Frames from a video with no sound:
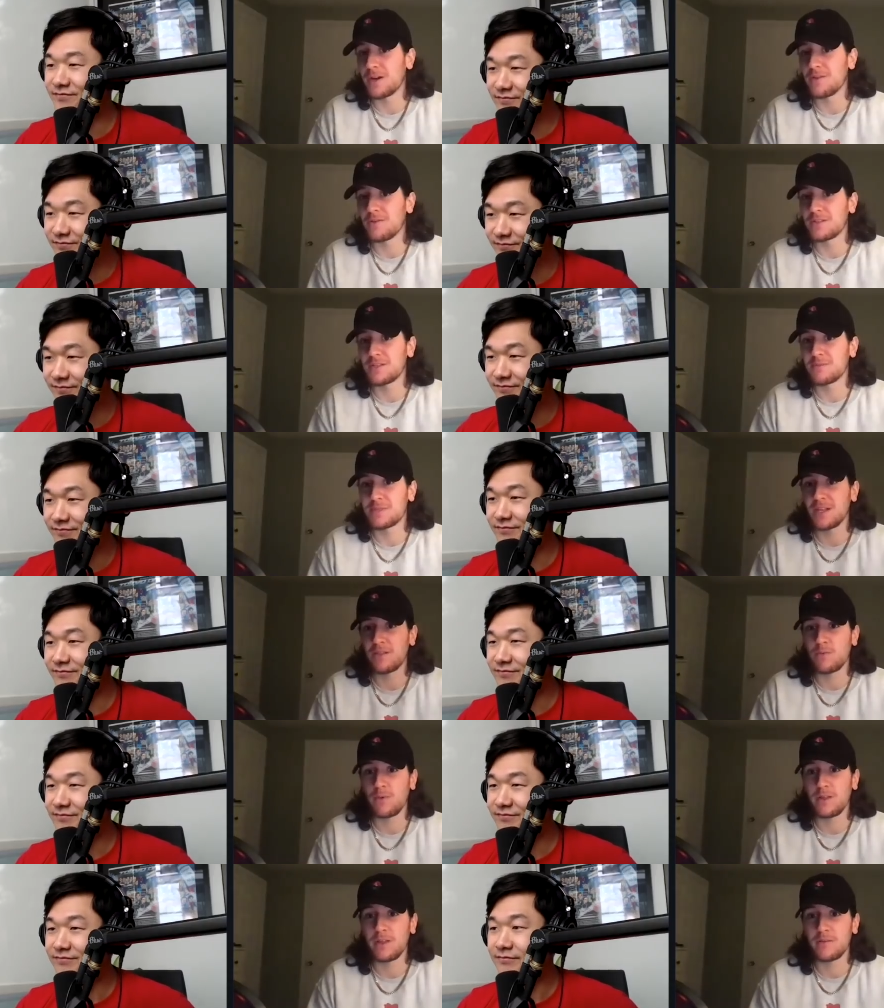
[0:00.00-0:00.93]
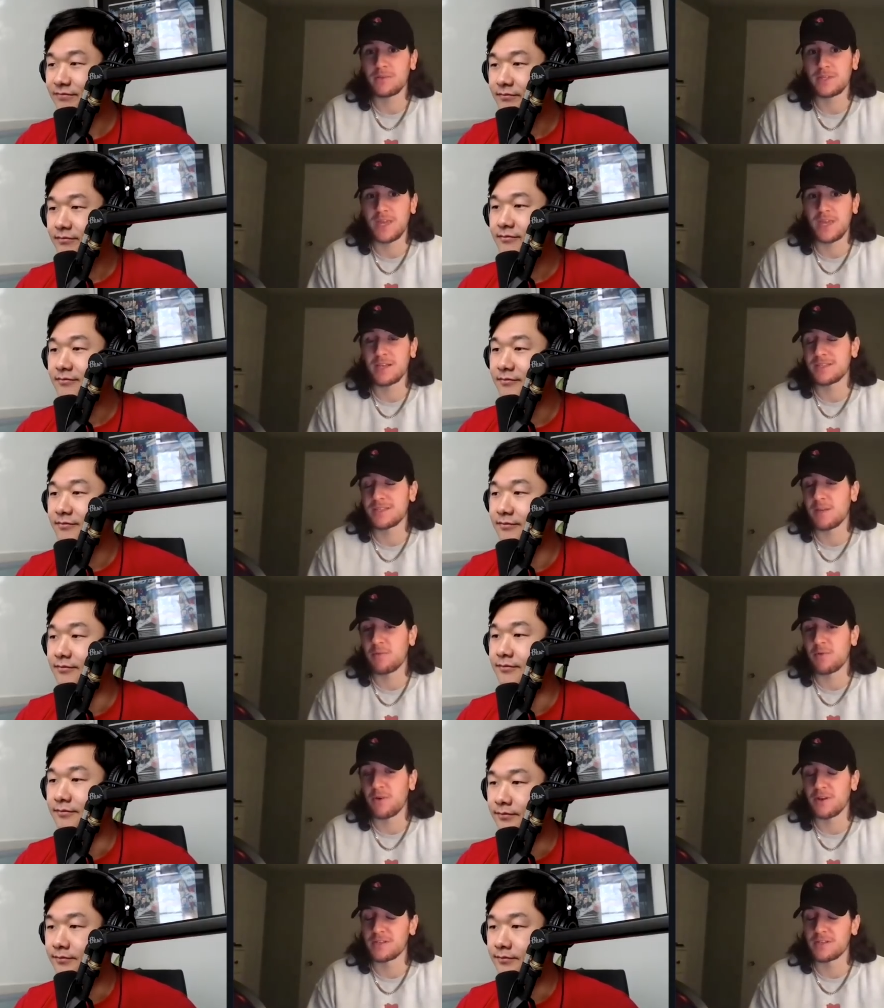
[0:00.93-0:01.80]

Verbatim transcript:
Speaker 1: to use him. Seth Williams can't separate.